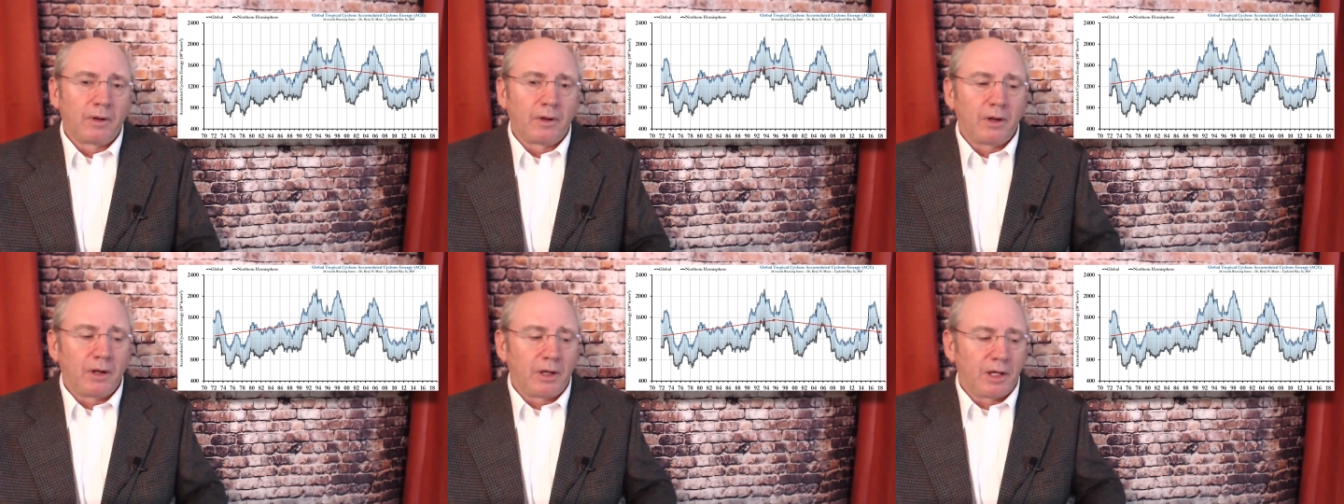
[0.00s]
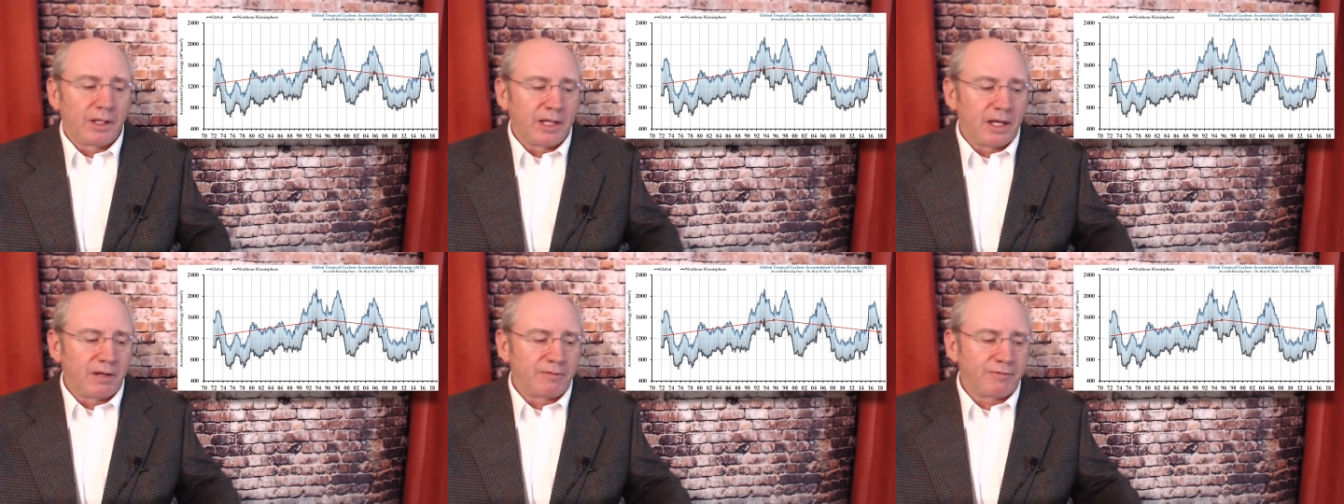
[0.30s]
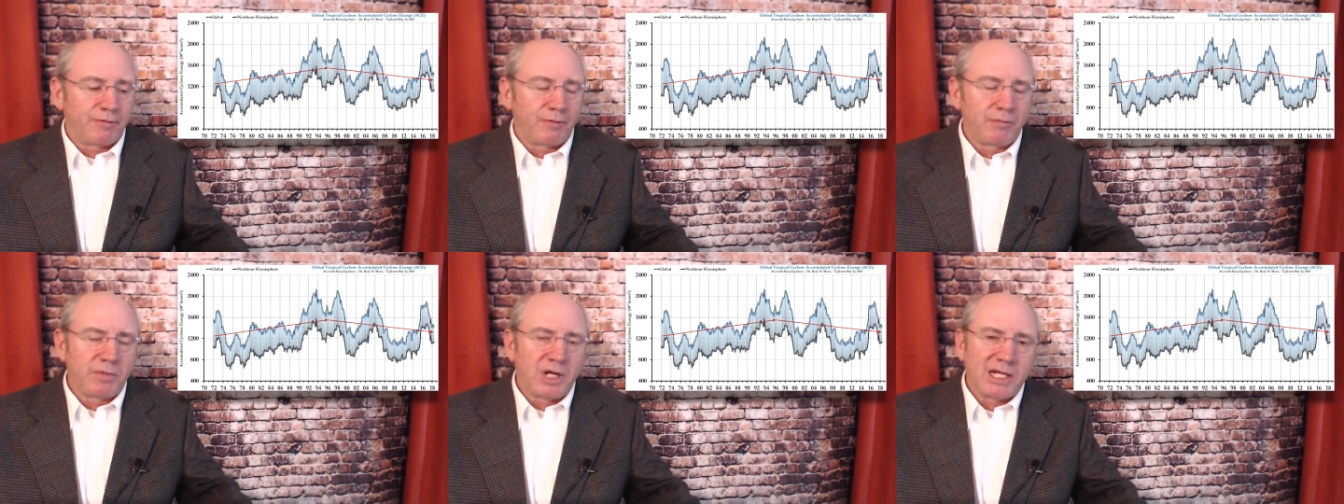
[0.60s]
And then
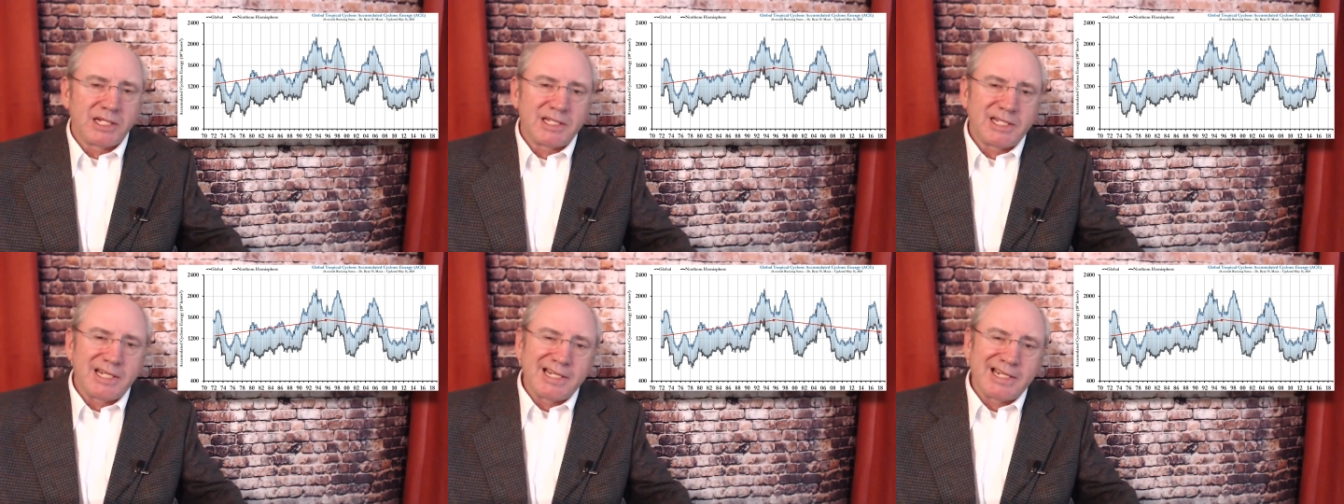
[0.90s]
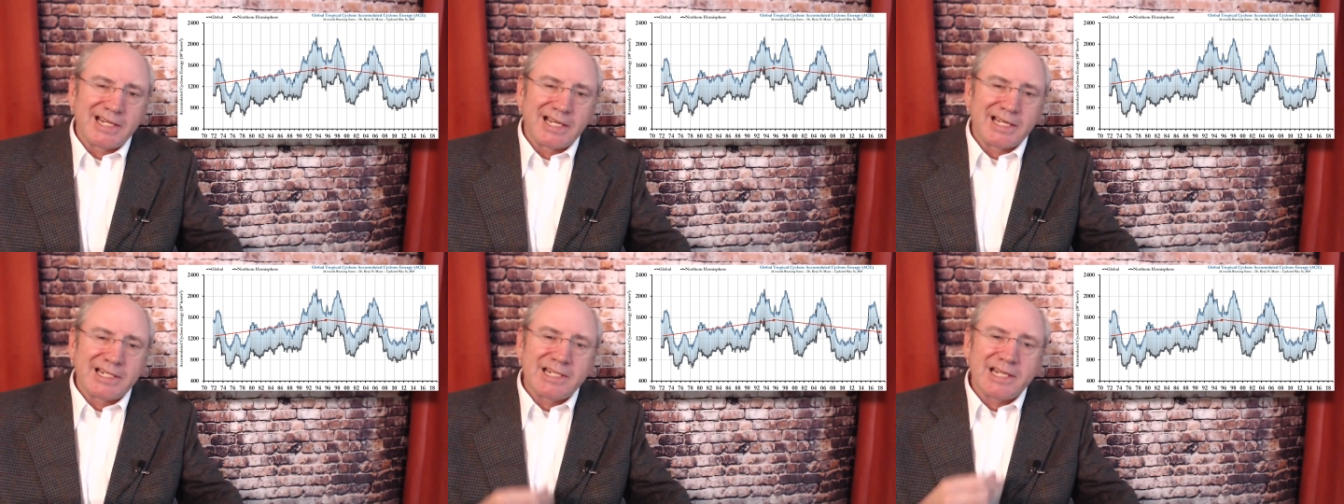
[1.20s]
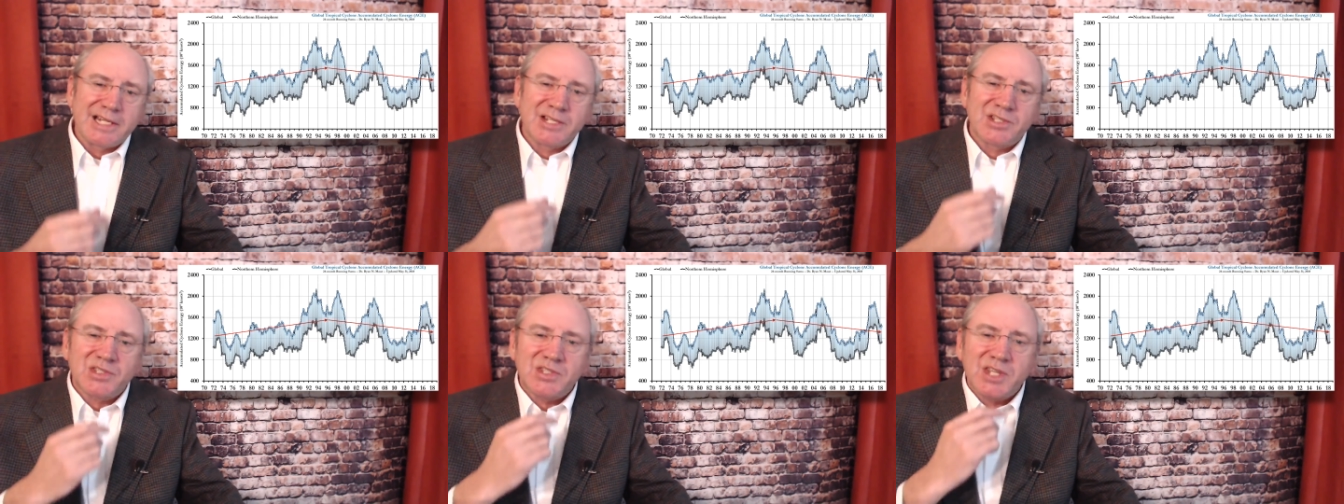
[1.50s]
from
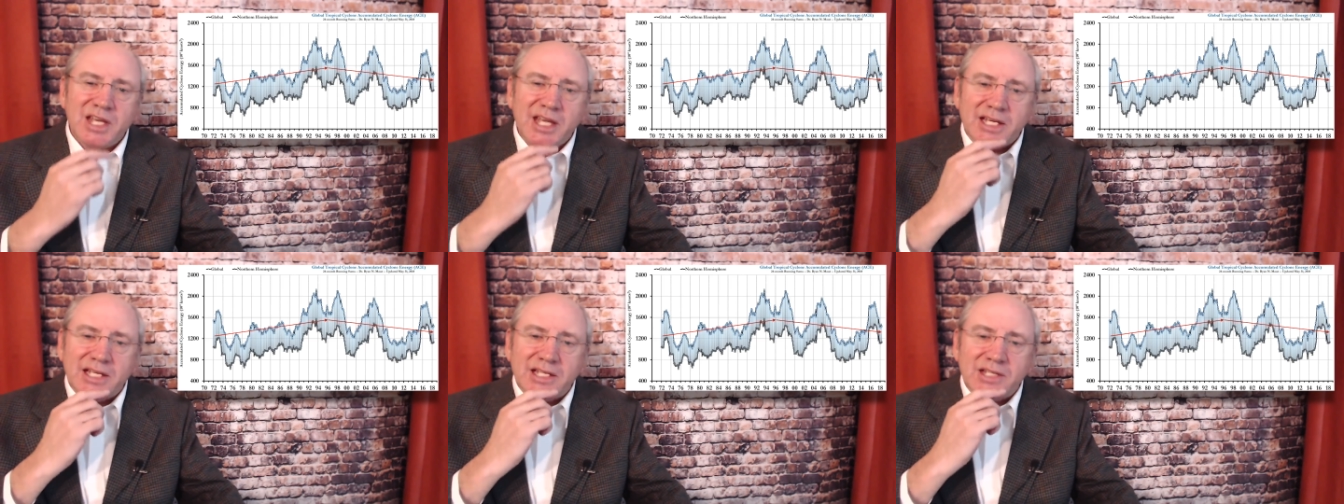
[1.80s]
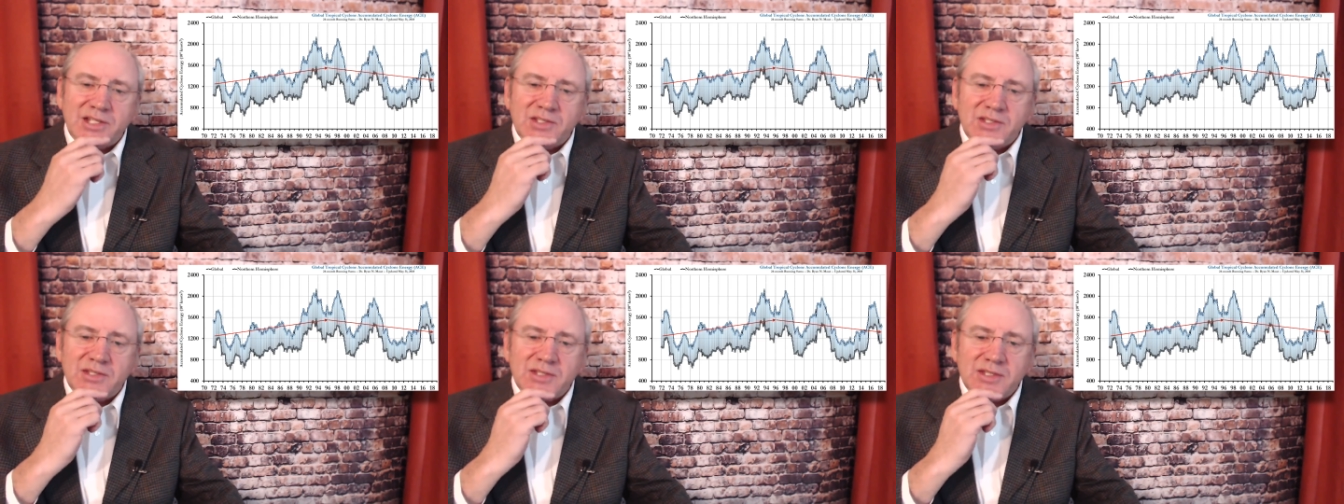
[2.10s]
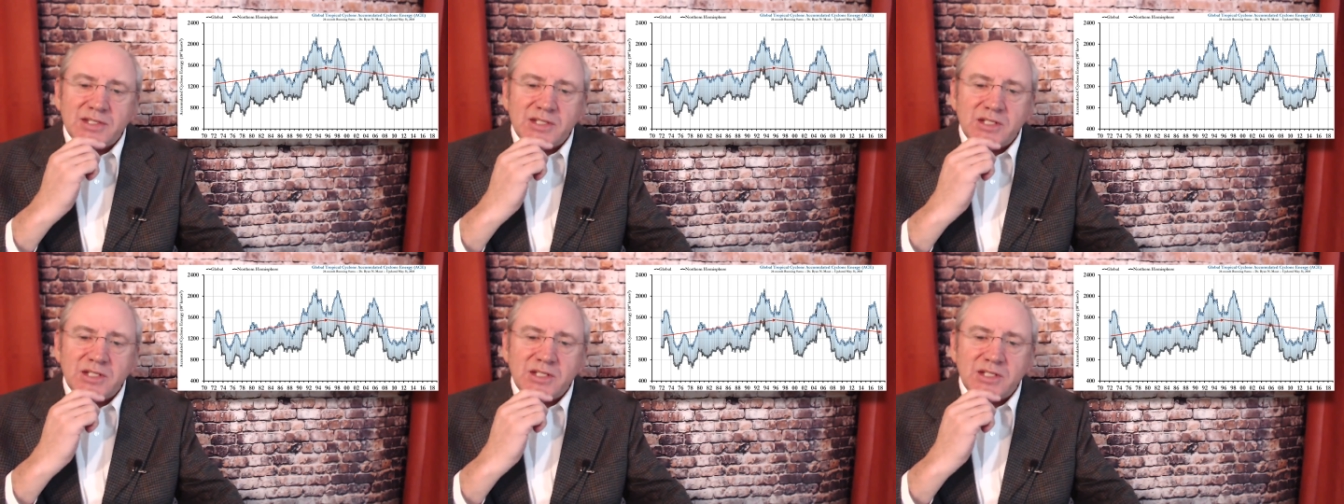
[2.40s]
1996